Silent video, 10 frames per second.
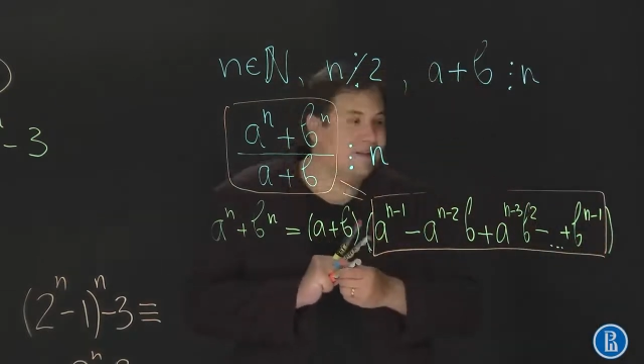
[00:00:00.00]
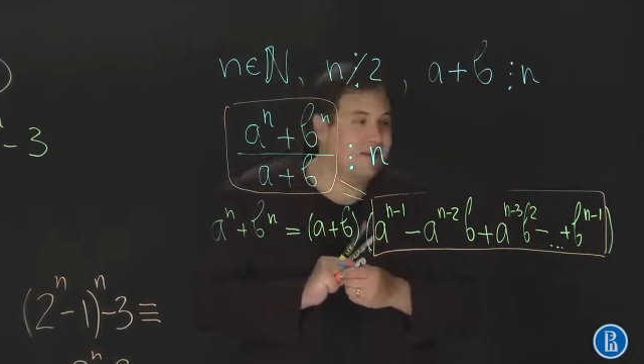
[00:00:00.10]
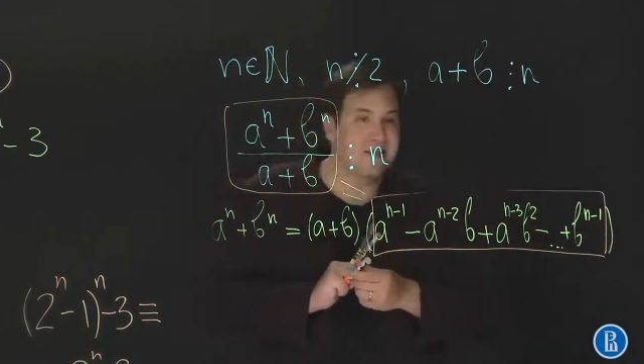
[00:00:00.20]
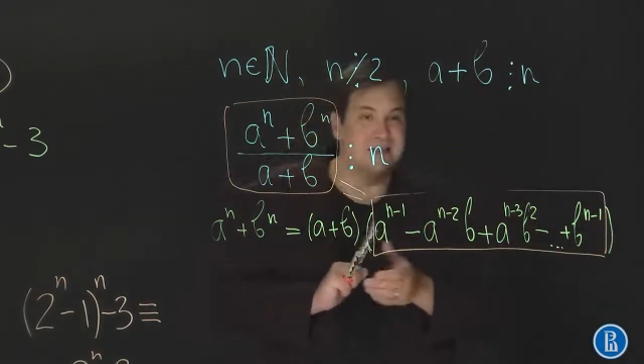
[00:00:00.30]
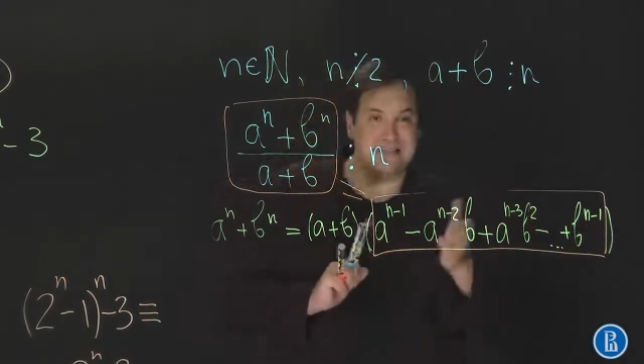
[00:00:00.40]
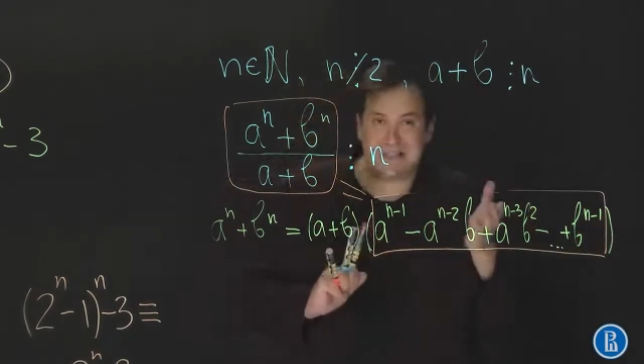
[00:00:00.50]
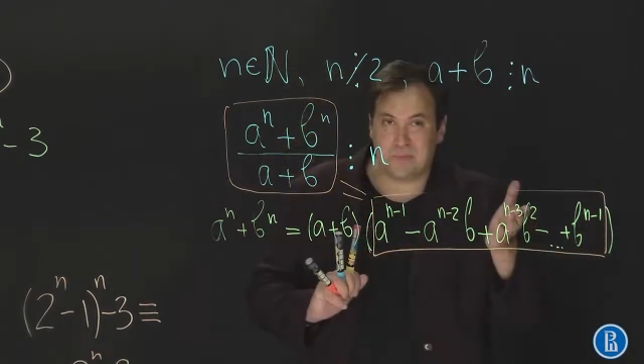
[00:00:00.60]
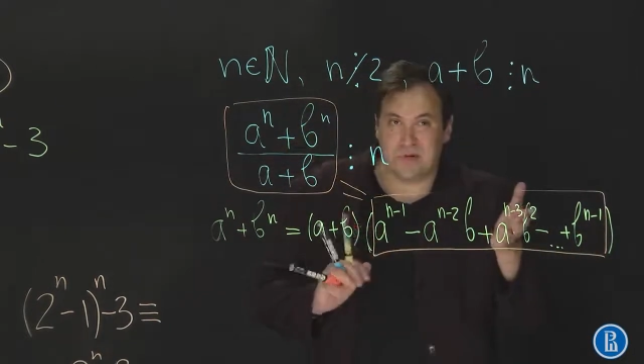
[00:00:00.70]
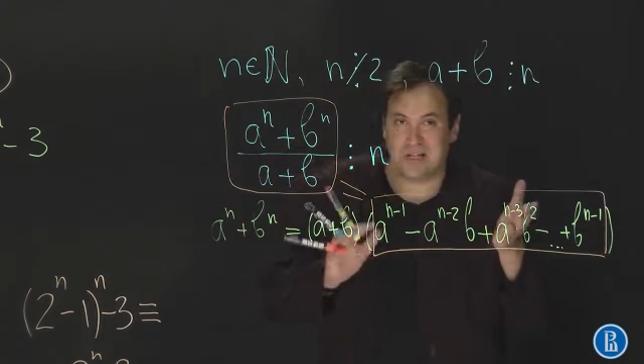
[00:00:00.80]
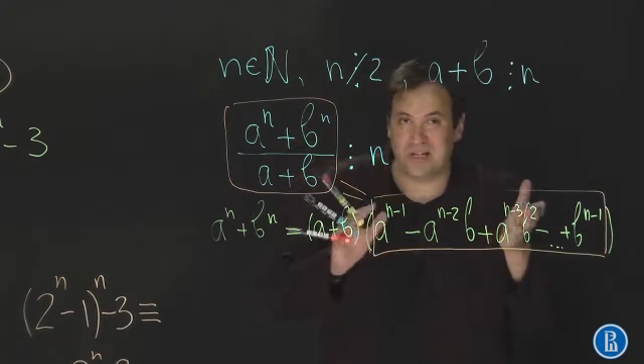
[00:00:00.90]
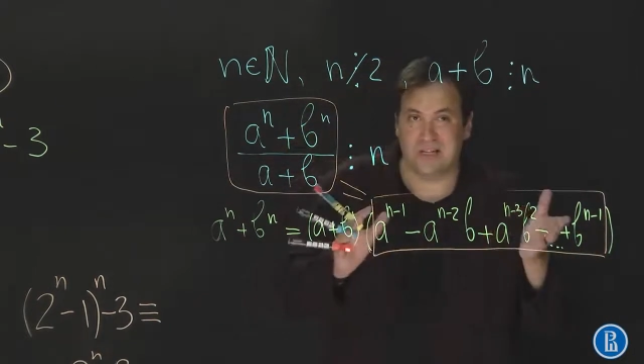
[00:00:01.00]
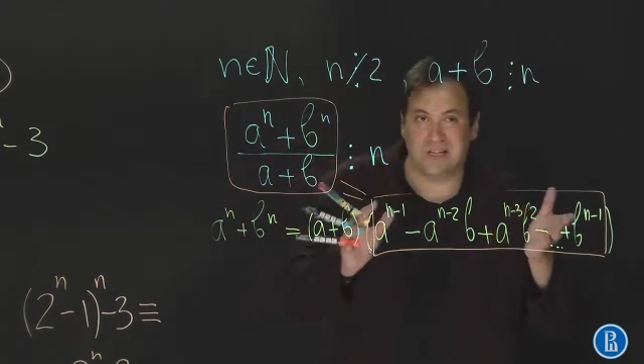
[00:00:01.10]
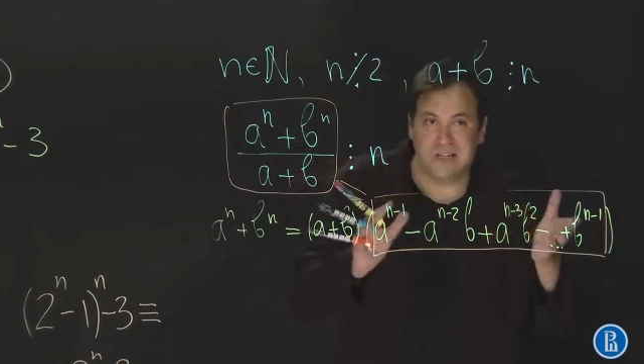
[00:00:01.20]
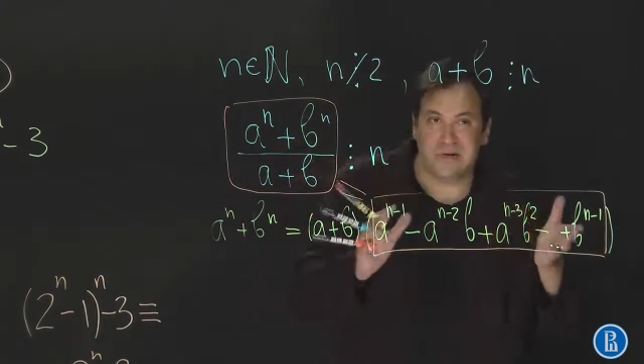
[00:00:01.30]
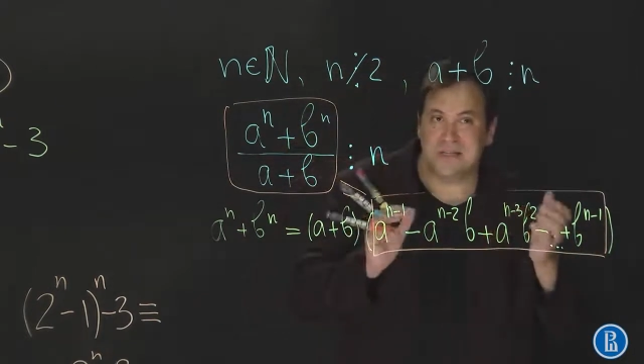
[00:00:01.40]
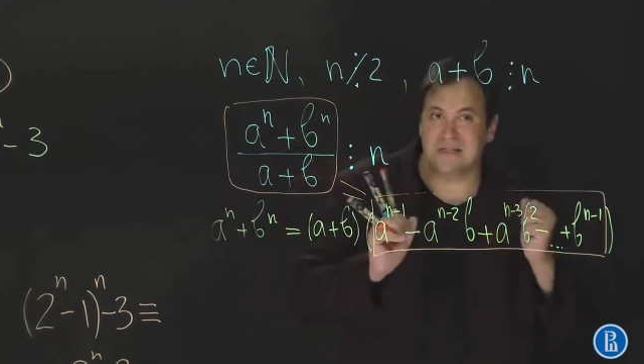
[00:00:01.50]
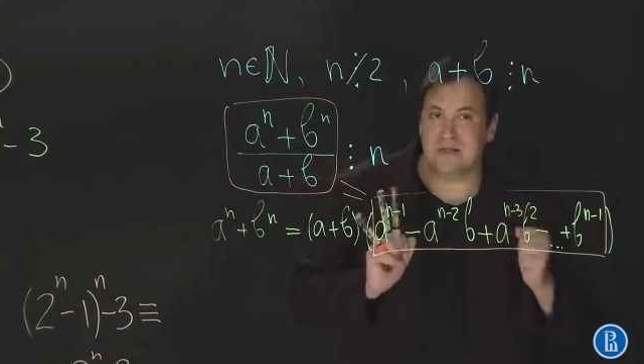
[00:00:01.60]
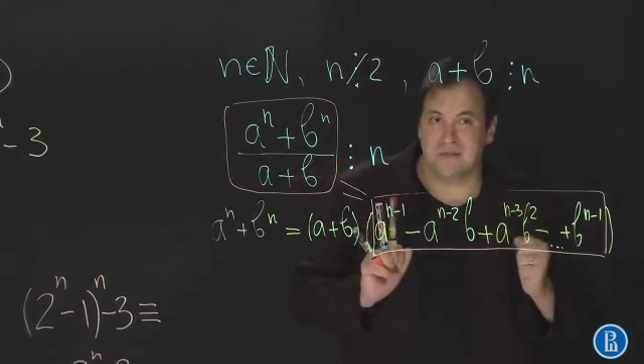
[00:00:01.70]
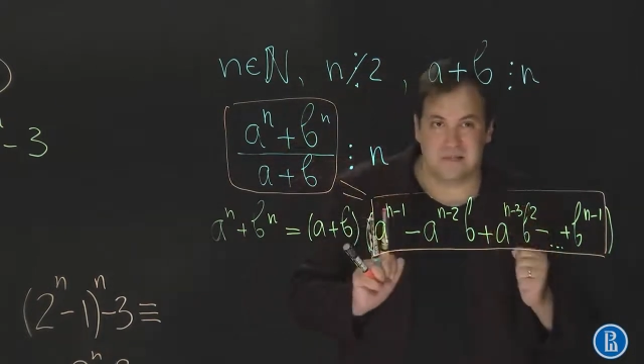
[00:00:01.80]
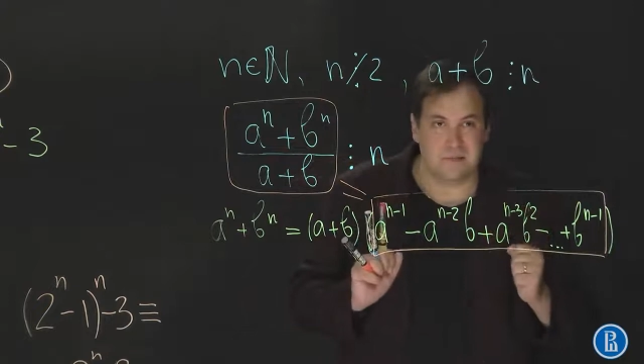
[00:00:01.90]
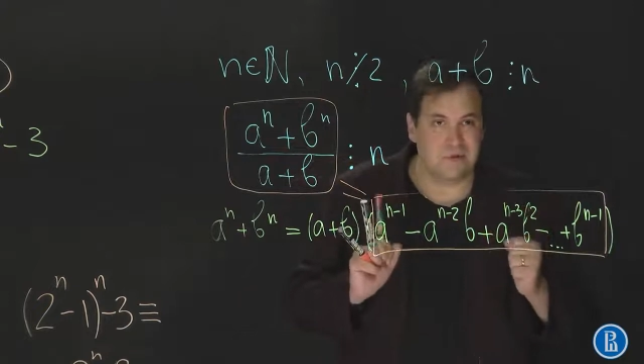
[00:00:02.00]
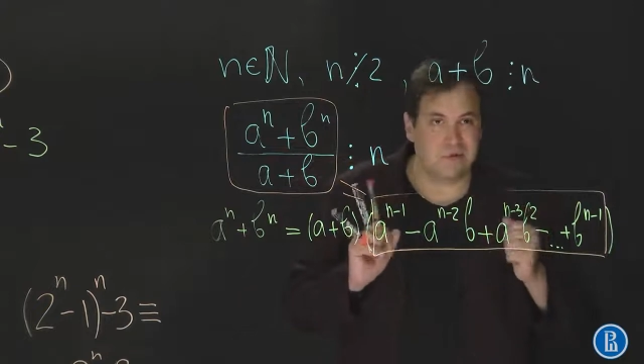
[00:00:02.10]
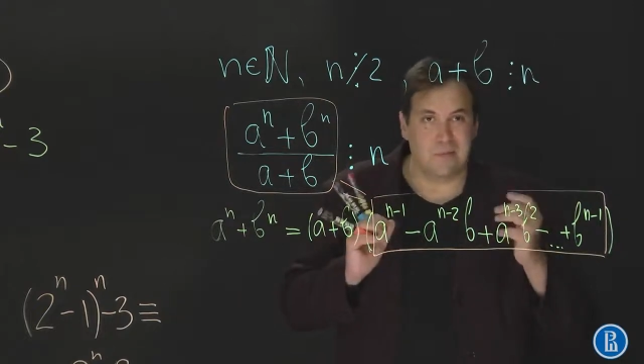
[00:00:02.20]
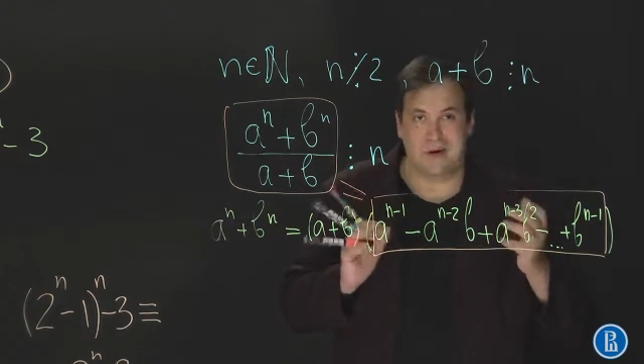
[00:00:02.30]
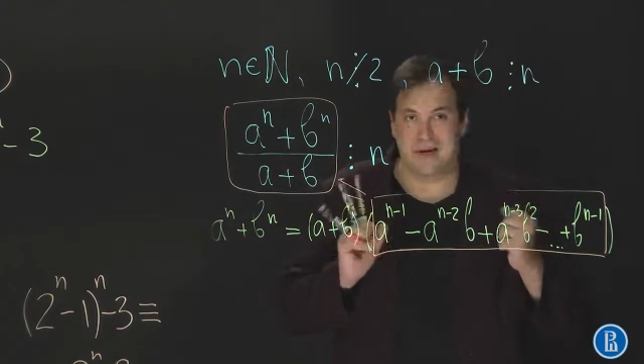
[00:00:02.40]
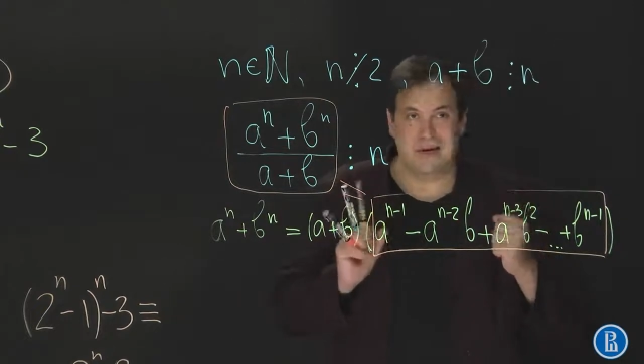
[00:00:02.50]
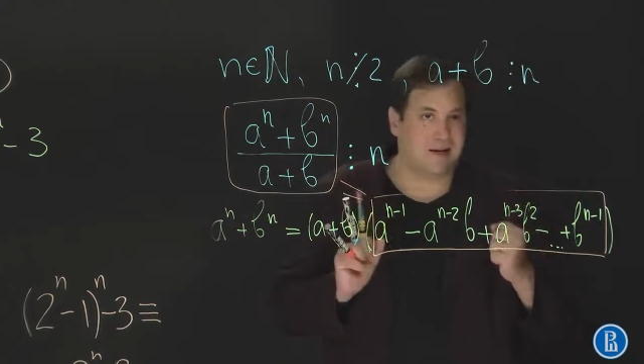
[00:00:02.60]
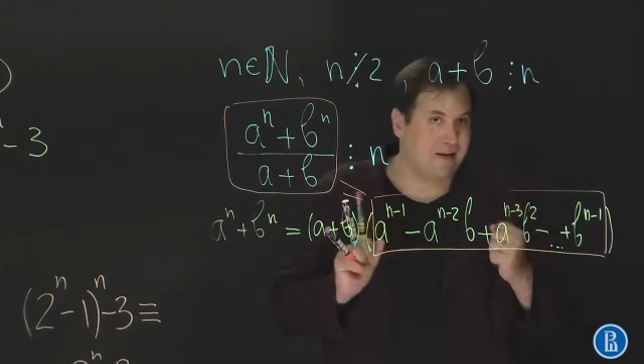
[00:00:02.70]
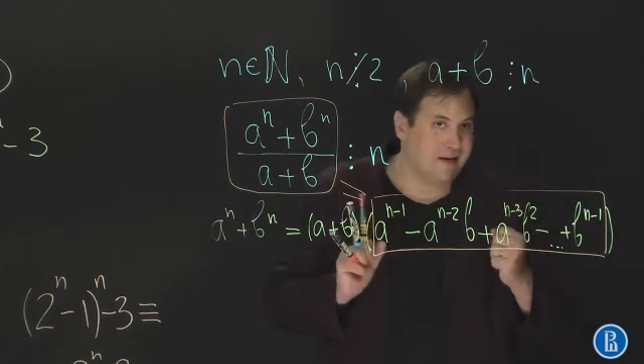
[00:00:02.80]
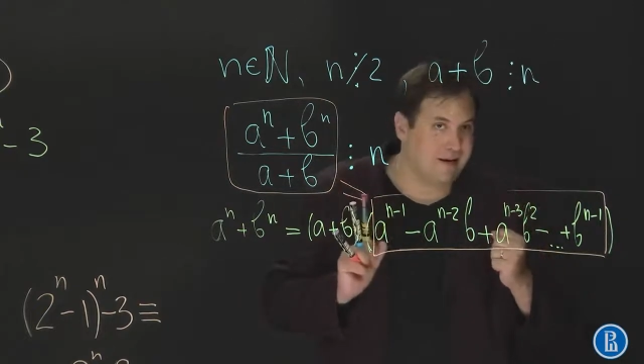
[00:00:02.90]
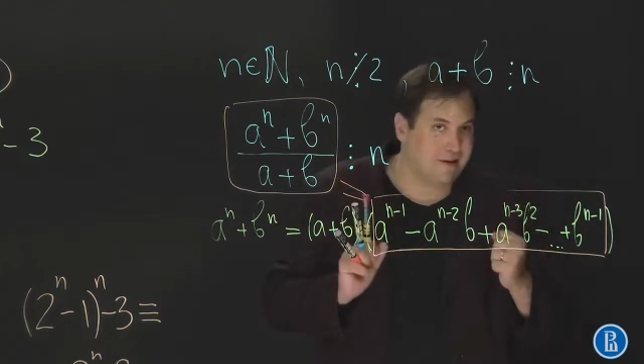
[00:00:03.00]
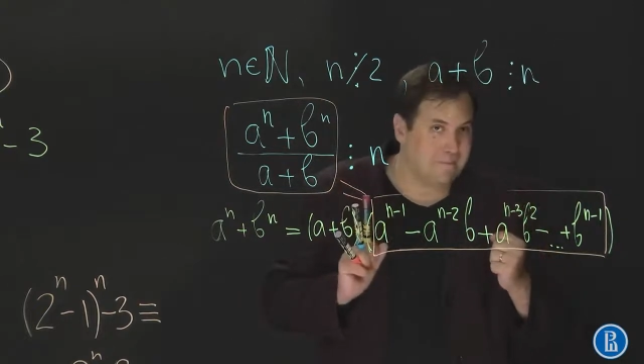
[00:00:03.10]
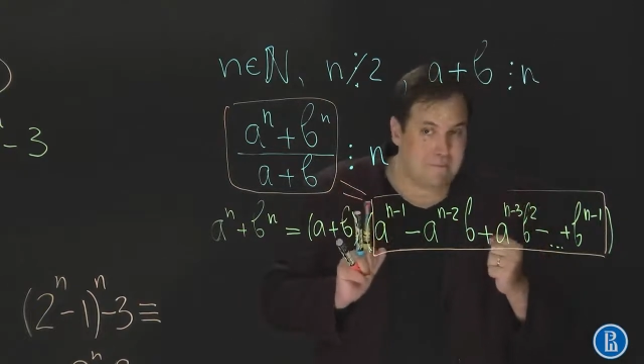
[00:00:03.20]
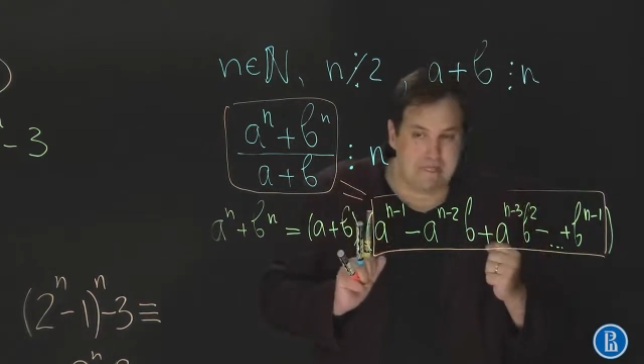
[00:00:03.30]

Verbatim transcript: that this expression here is divisible by n.